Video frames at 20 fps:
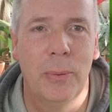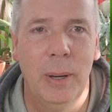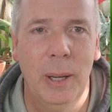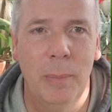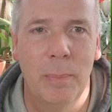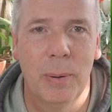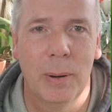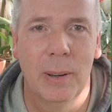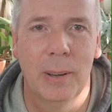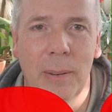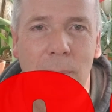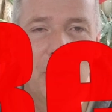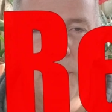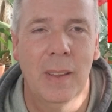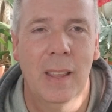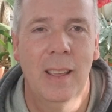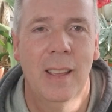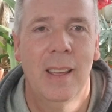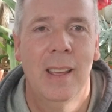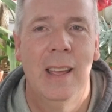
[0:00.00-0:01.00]
Reaper.
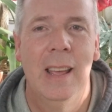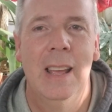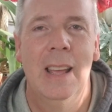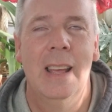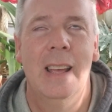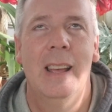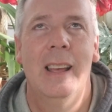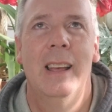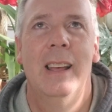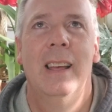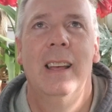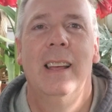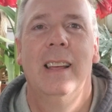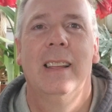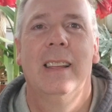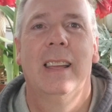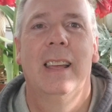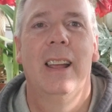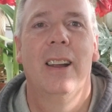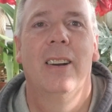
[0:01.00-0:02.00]

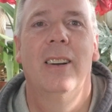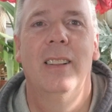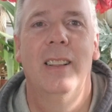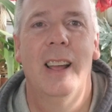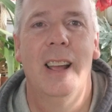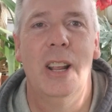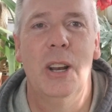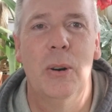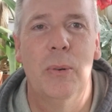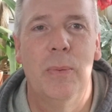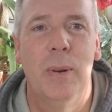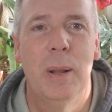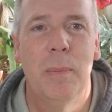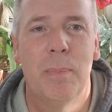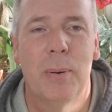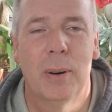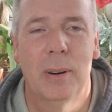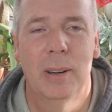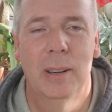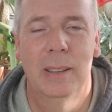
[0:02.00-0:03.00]
Carolina
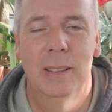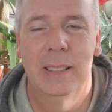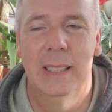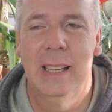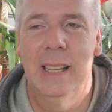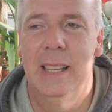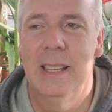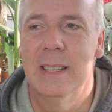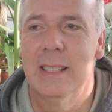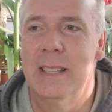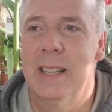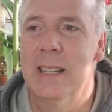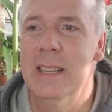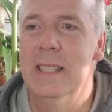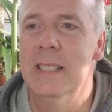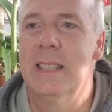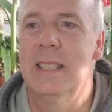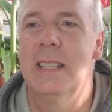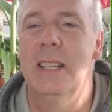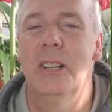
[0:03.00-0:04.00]
Reaper is
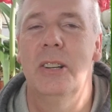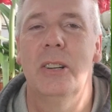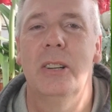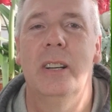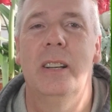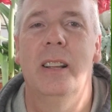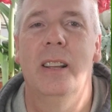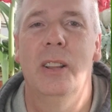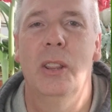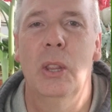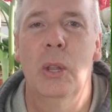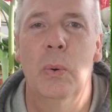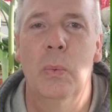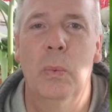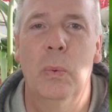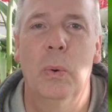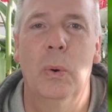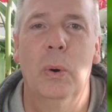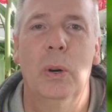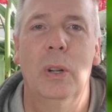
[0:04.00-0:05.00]
considered the
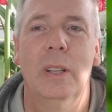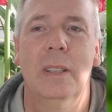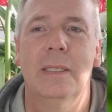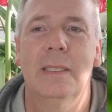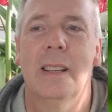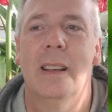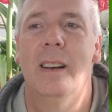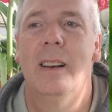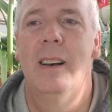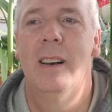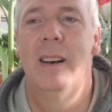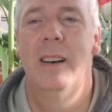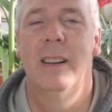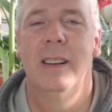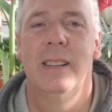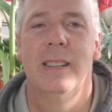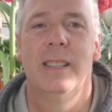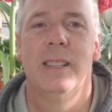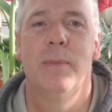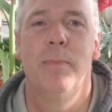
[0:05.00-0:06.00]
world's
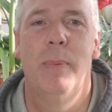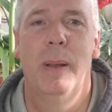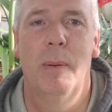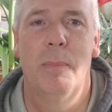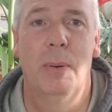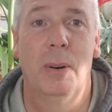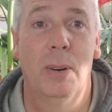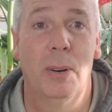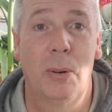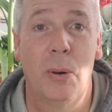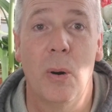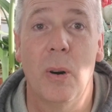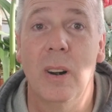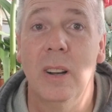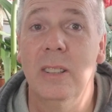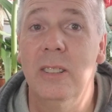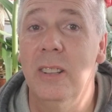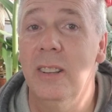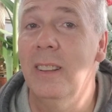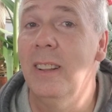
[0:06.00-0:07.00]
hottest pepper.
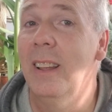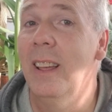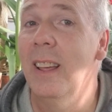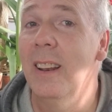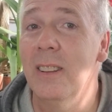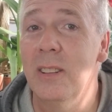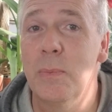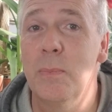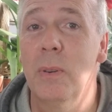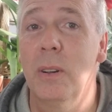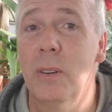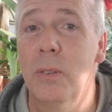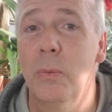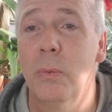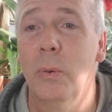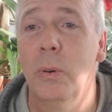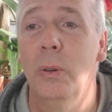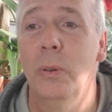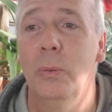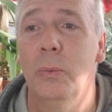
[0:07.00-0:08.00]
According to the Guinness Book of
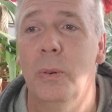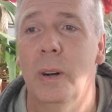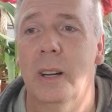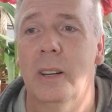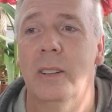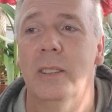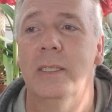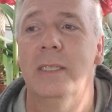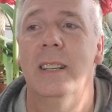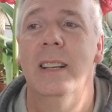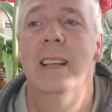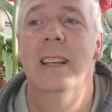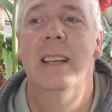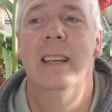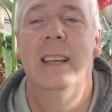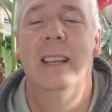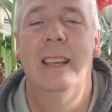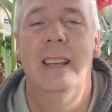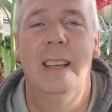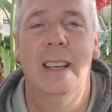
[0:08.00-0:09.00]
World Records,
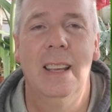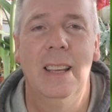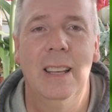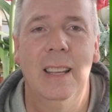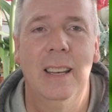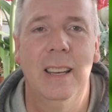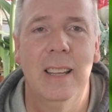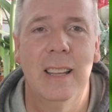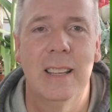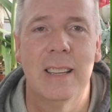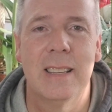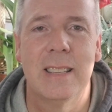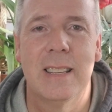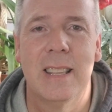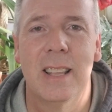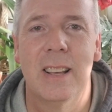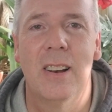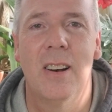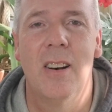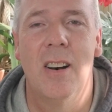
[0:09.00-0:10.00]
it is
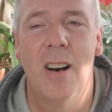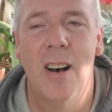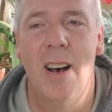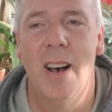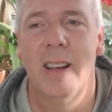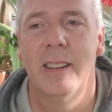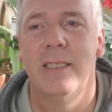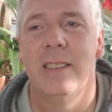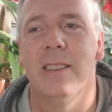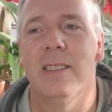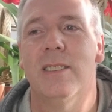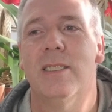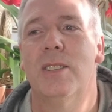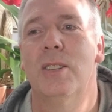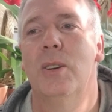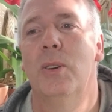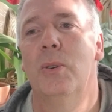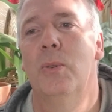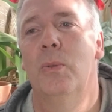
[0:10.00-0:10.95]
the hottest